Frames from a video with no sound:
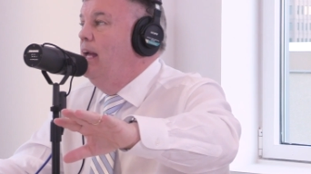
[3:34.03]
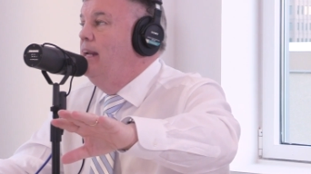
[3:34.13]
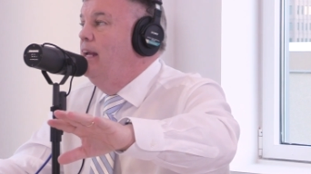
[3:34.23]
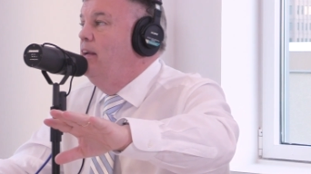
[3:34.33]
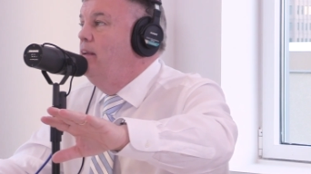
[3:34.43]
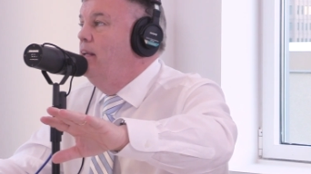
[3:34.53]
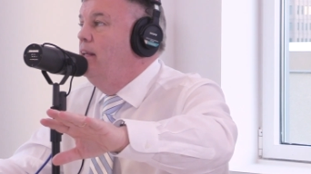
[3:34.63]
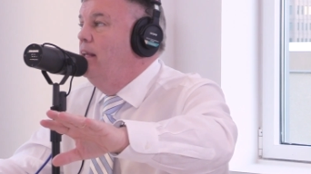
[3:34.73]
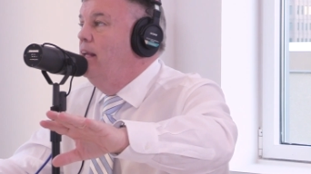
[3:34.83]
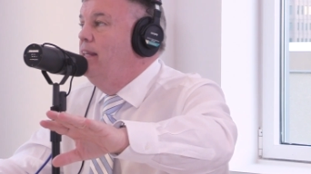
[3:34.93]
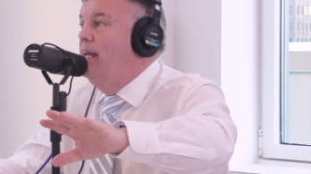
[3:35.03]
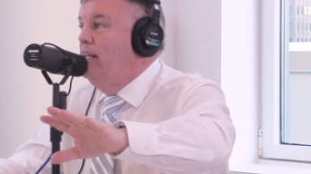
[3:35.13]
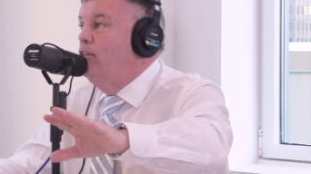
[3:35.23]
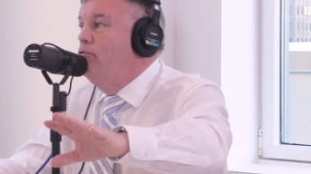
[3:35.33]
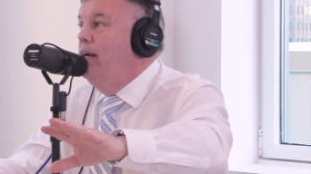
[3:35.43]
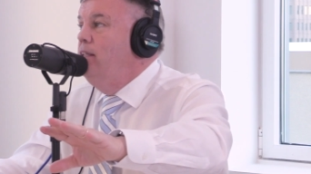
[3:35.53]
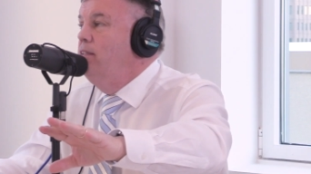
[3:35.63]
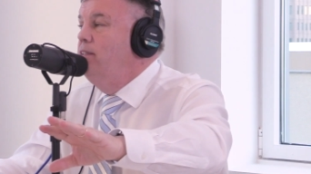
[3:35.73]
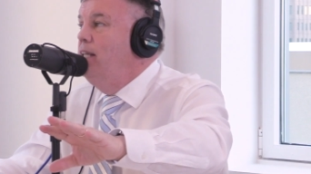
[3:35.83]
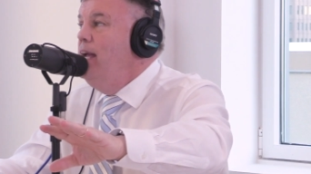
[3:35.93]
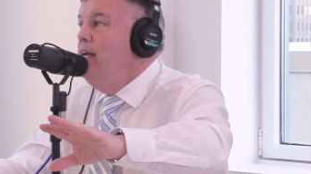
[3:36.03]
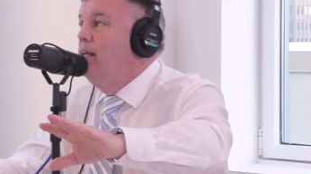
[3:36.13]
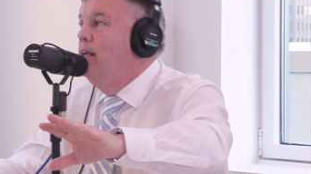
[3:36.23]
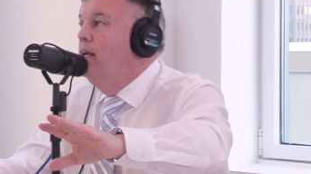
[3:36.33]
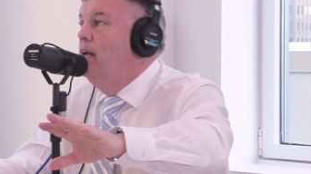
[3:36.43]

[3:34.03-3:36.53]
and they got the right to say it,